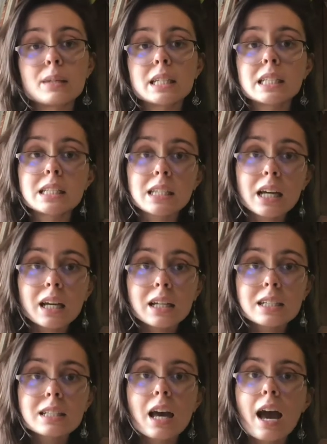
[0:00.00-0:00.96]

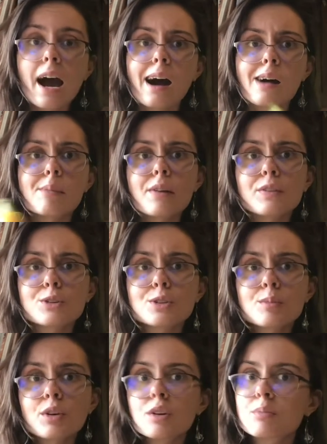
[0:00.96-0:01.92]
B6, and there's
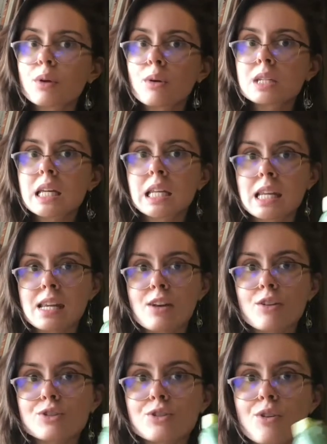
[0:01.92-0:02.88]
some good protein in
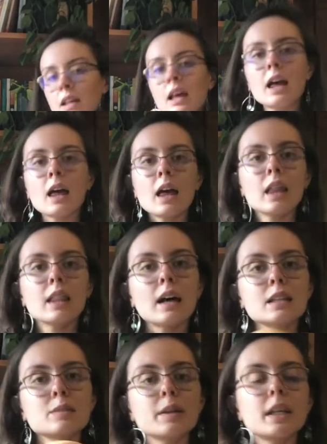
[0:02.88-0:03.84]
here too. And
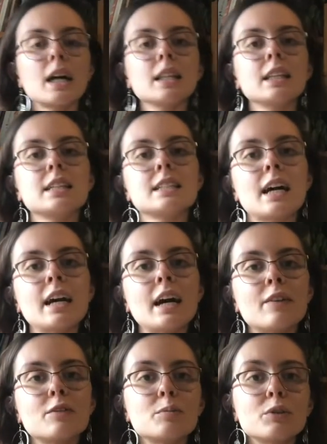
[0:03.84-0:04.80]
last but not least, I
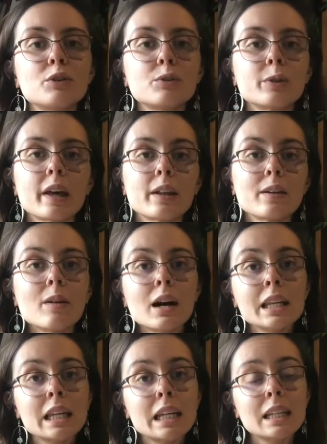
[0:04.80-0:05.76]
have a beautiful yellow
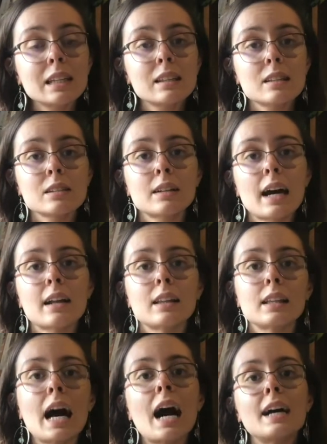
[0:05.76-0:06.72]
onion. This will add a
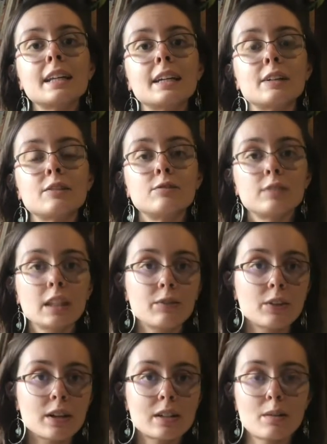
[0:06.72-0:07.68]
lot of flavor
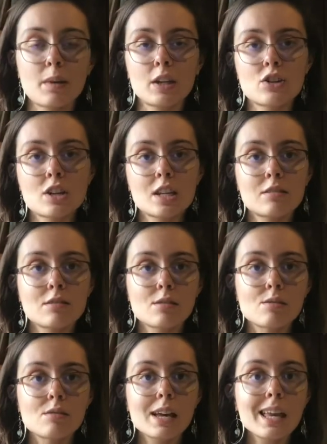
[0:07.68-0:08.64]
and dimension to
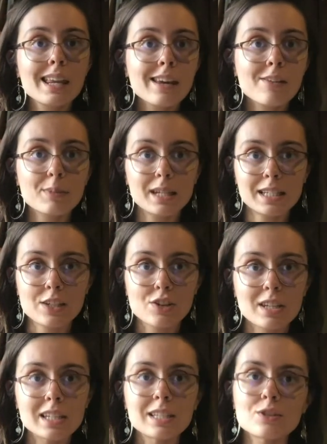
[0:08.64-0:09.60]
any of my
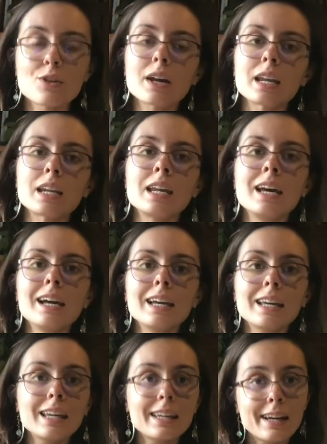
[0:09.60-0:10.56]
dishes. You can
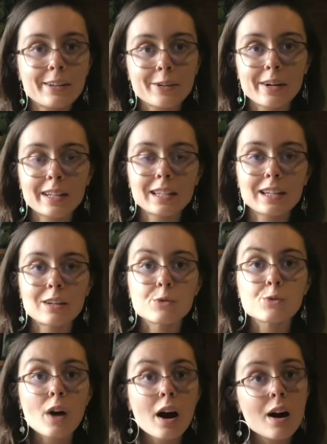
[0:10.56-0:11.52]
eat yellow onion
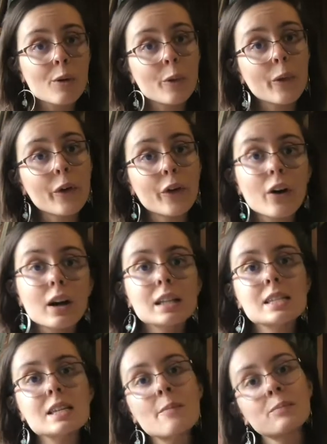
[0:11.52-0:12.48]
raw or
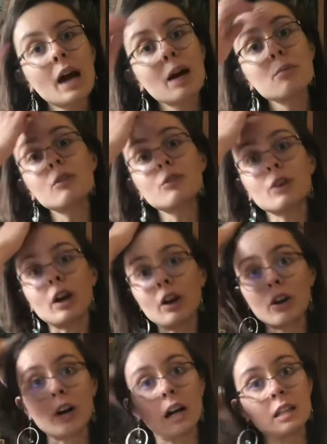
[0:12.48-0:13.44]
cooked. I prefer it
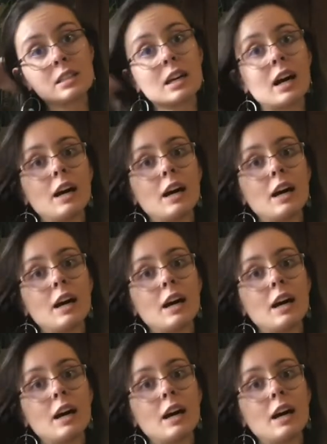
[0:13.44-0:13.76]
cooked.